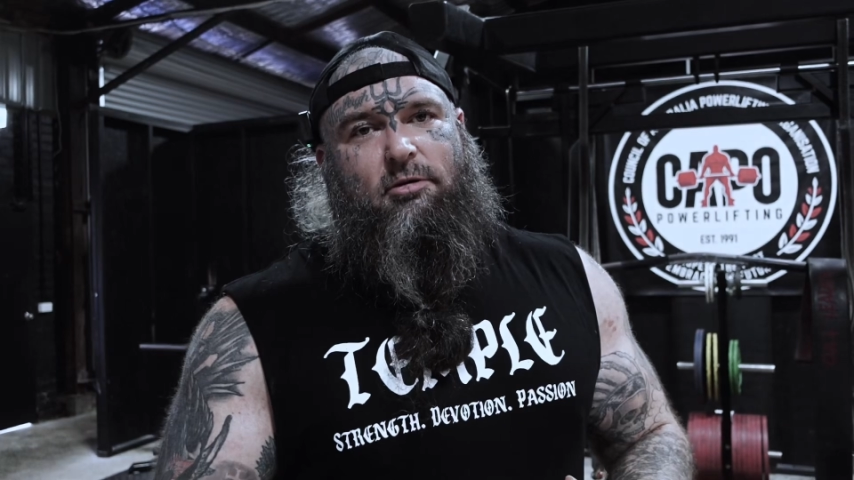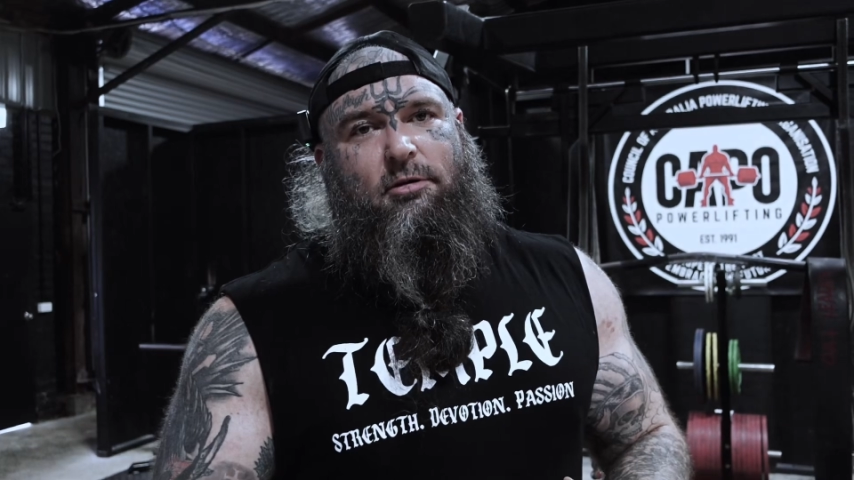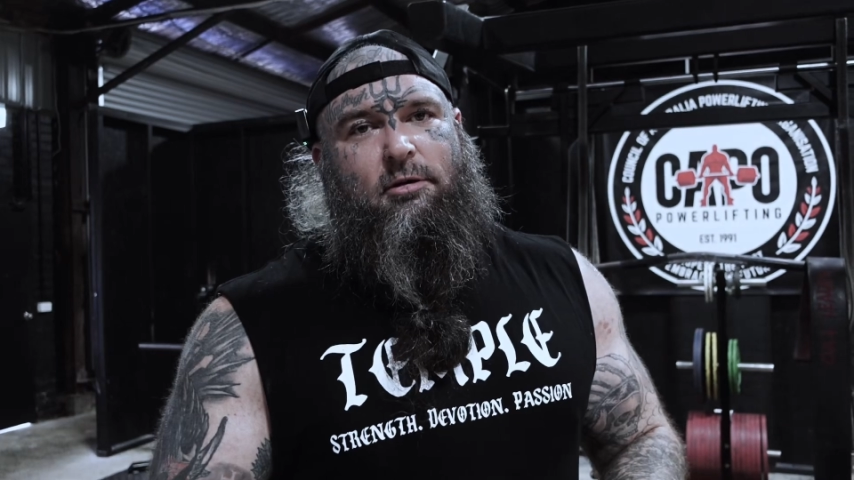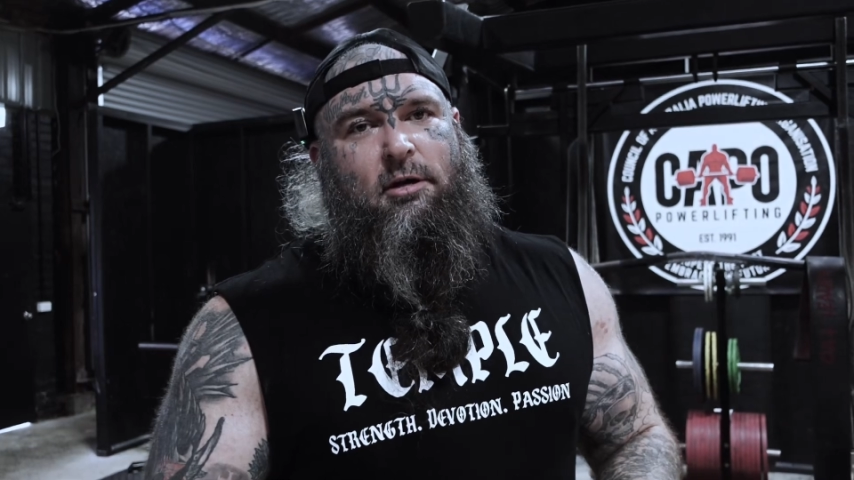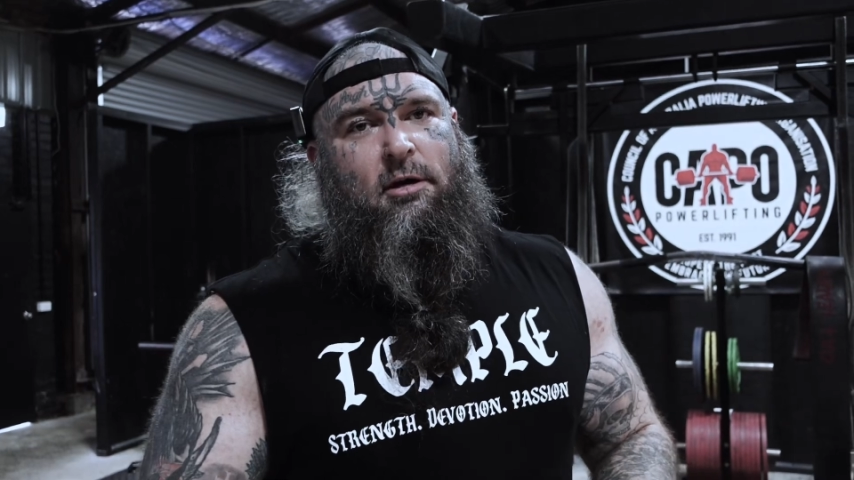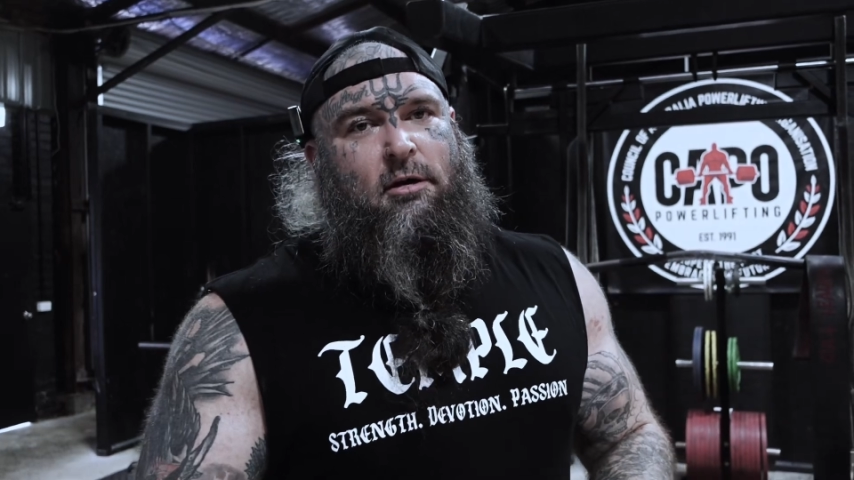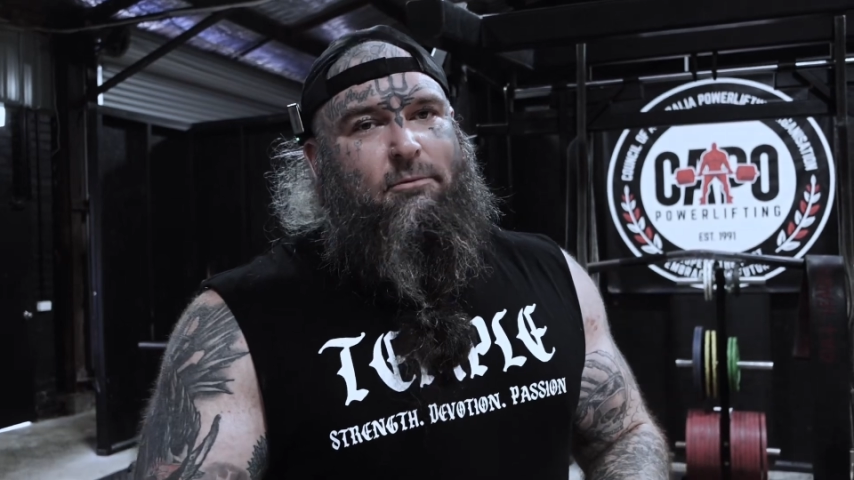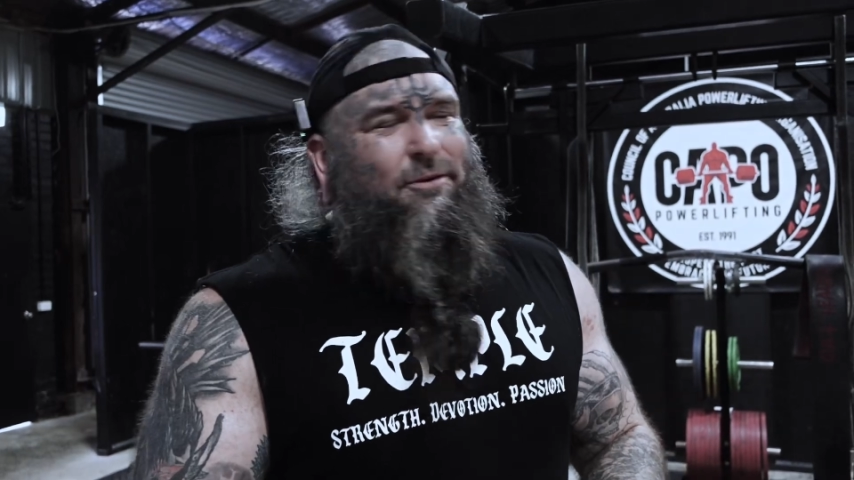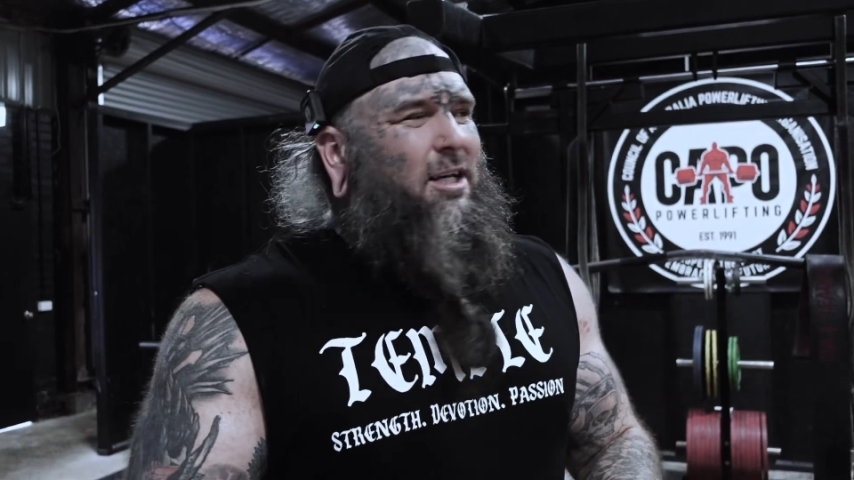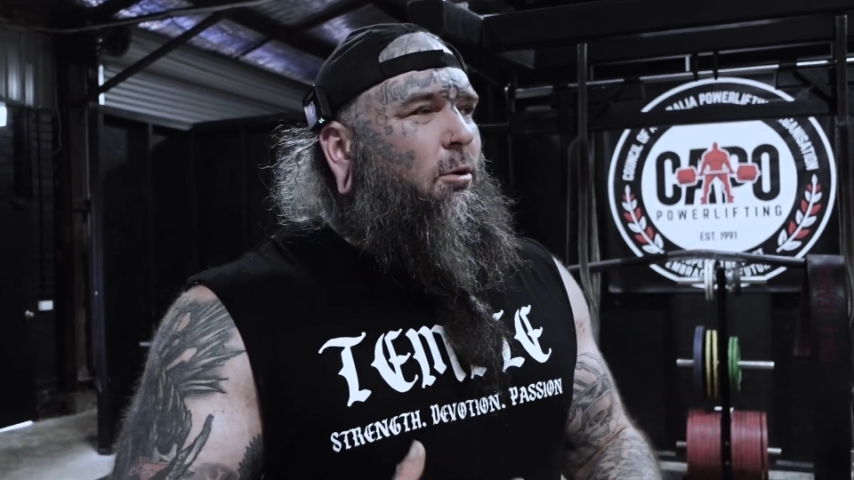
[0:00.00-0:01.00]

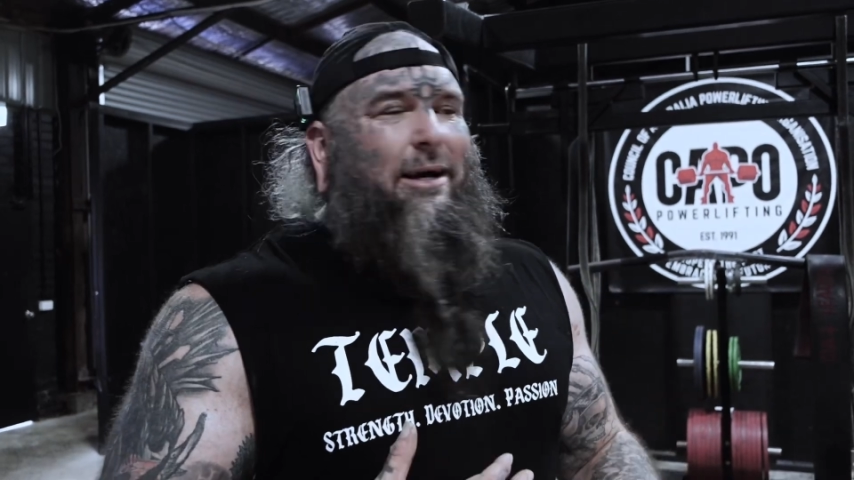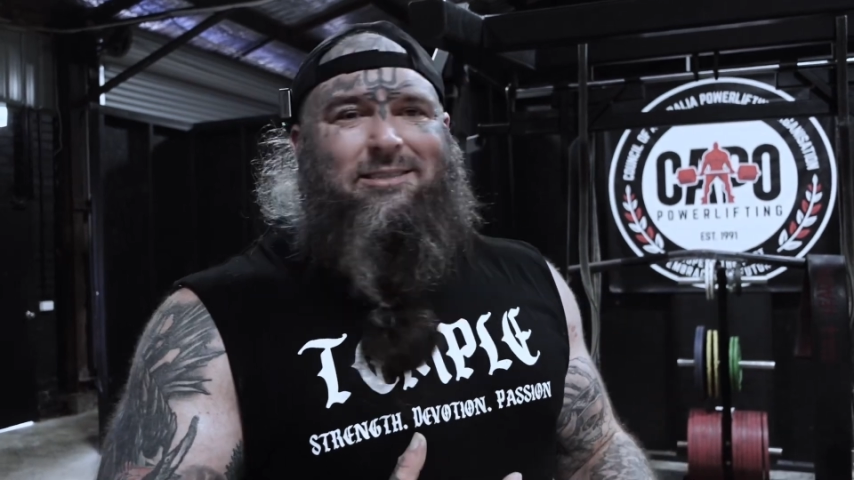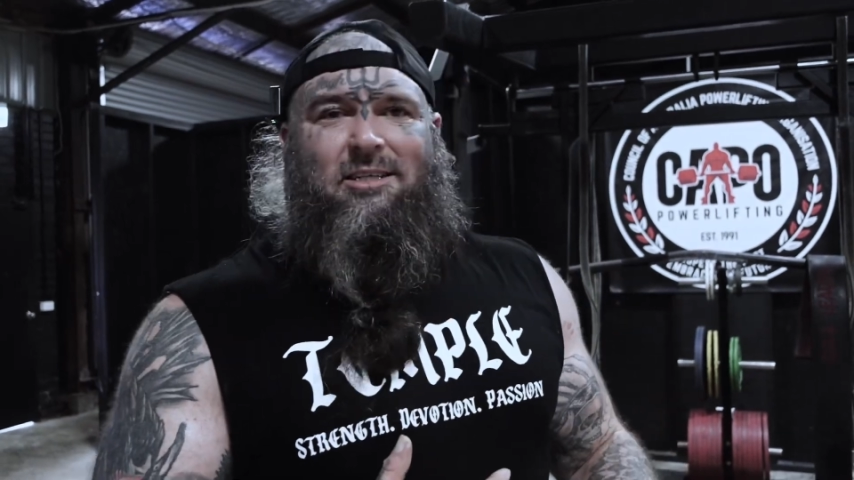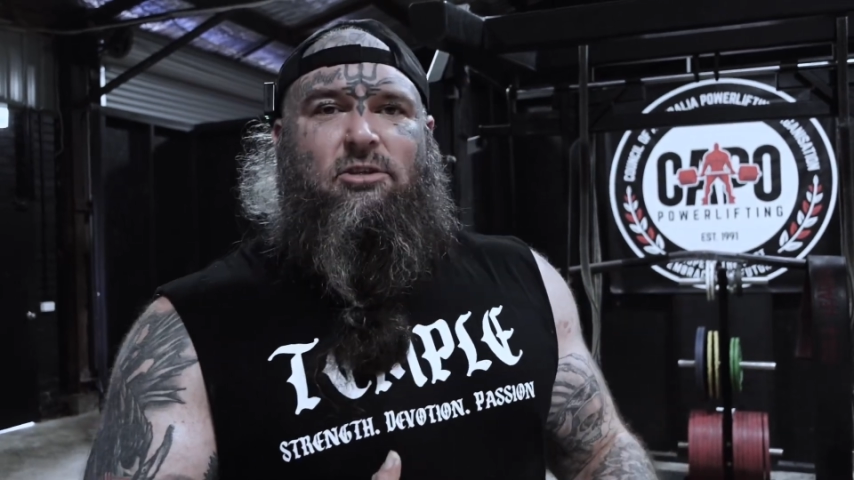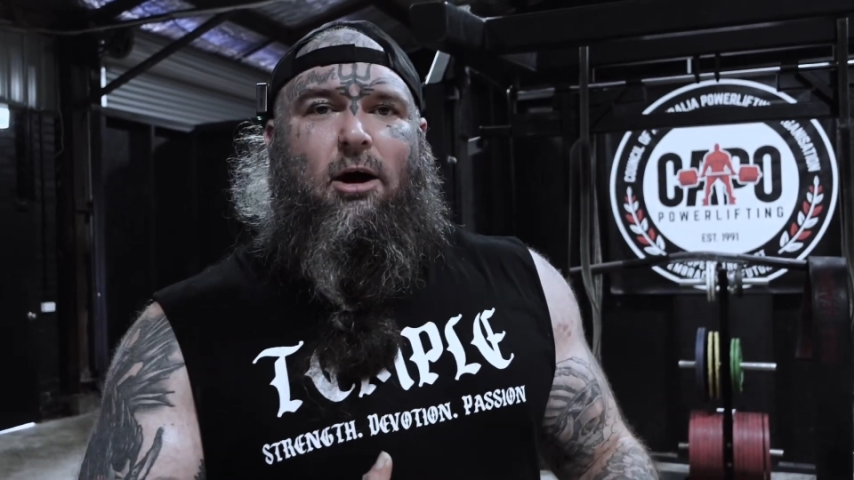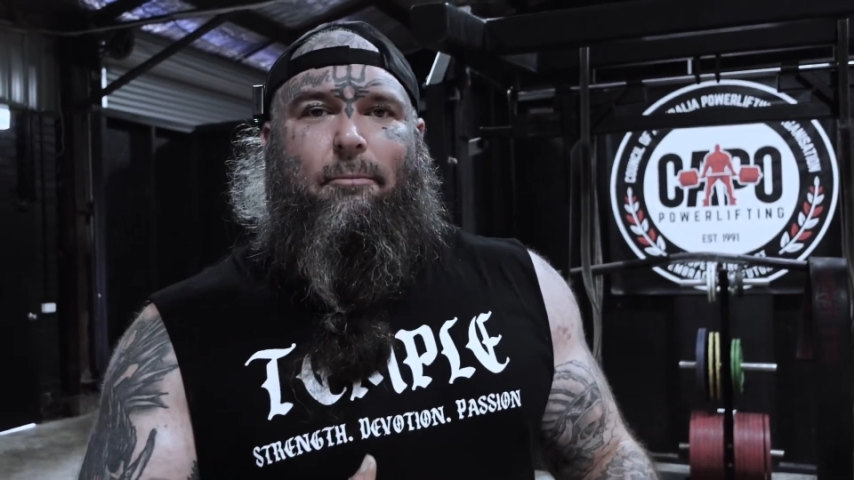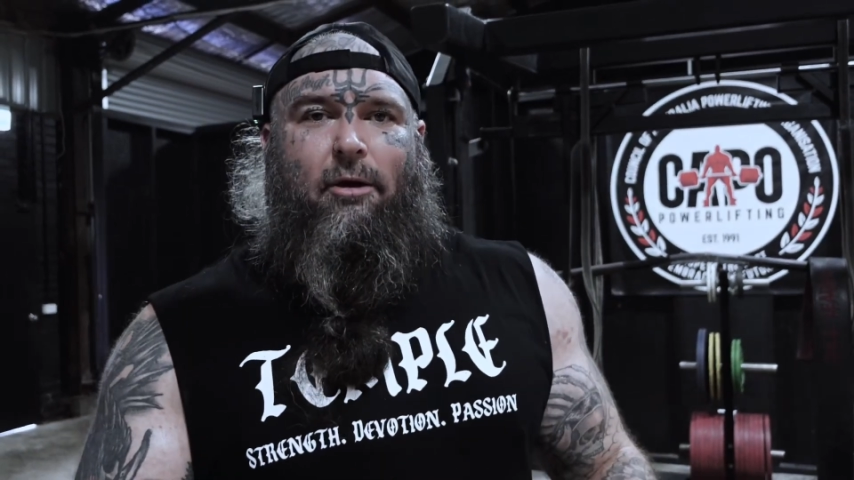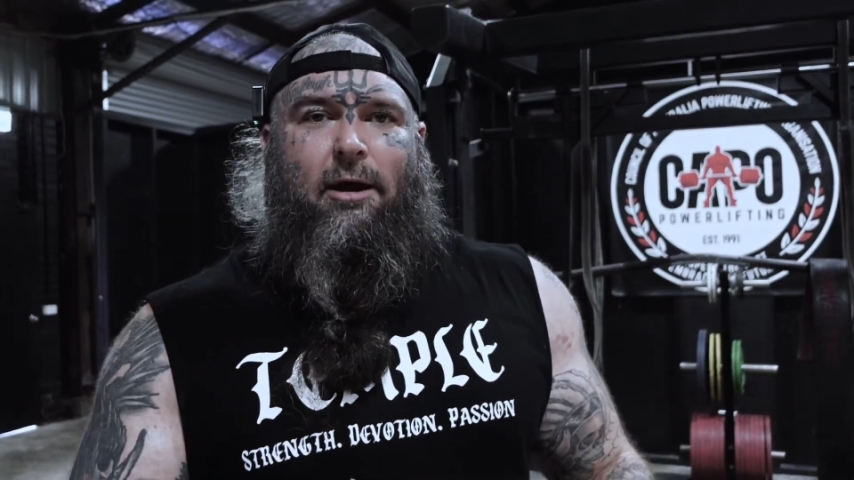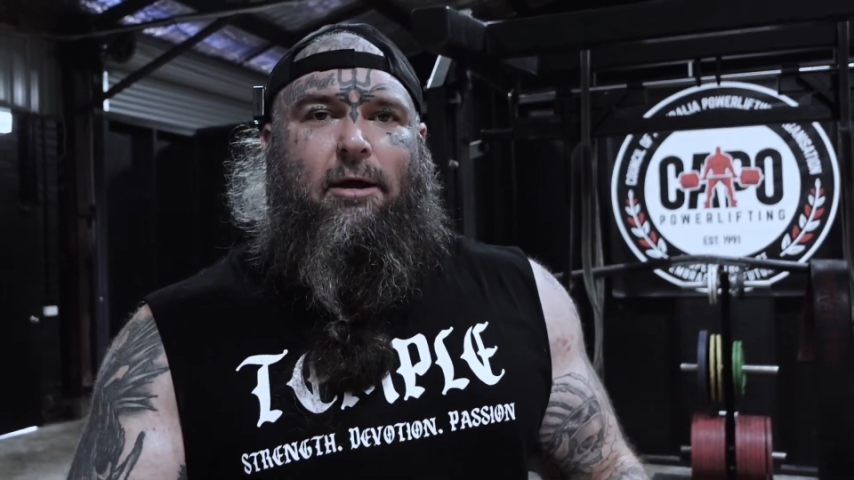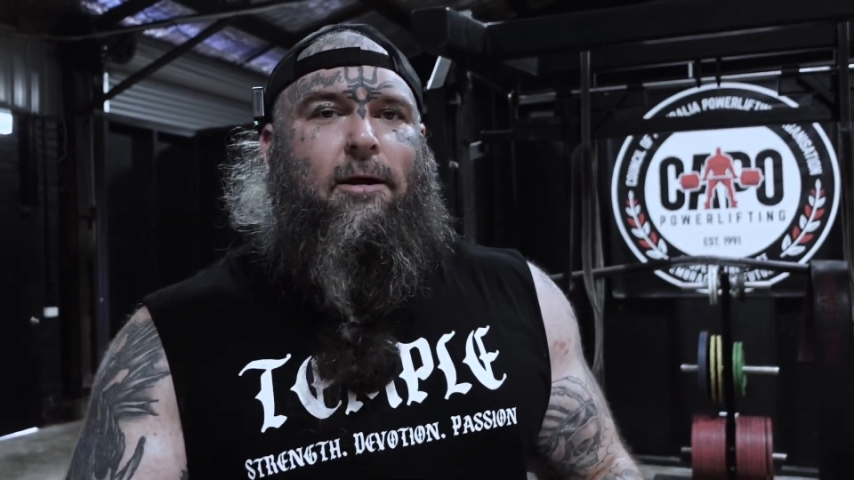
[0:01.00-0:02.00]
I feel like I'm wasting time,
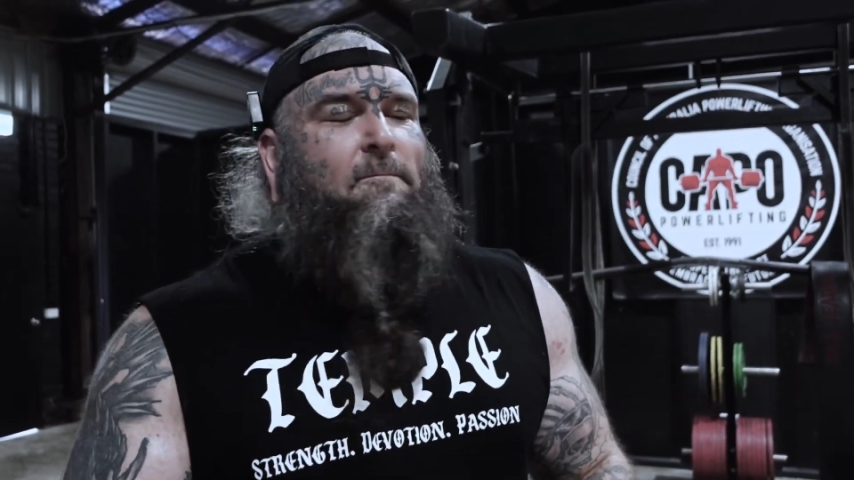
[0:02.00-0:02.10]
right?